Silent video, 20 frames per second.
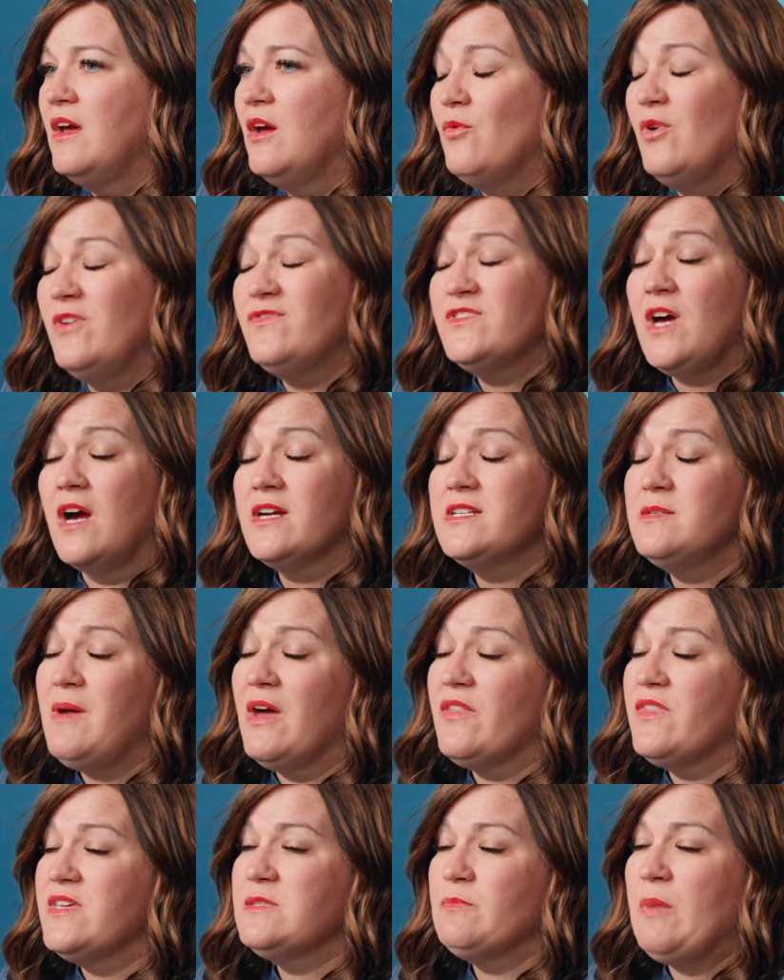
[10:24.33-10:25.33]
We've talked
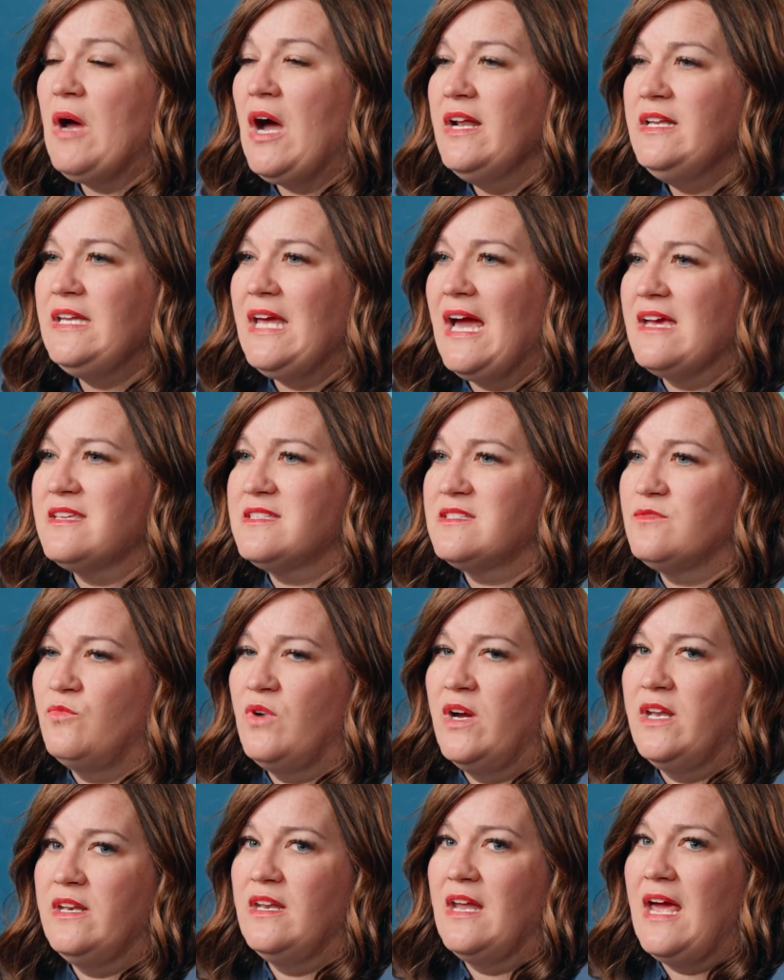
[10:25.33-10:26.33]
about this
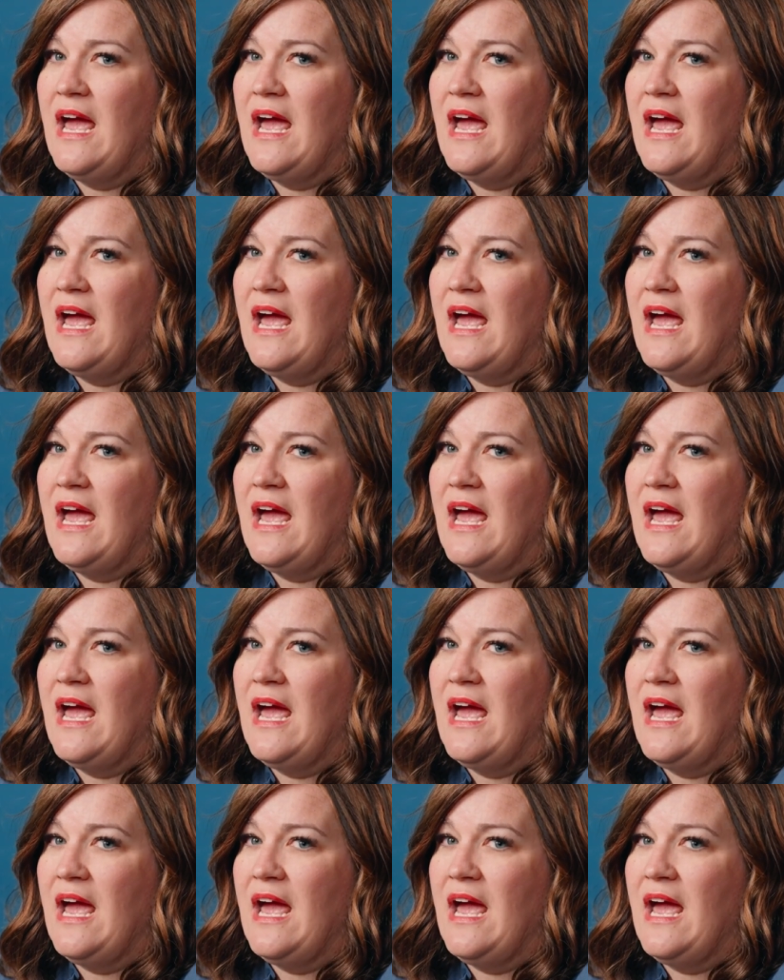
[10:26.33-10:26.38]
podcast,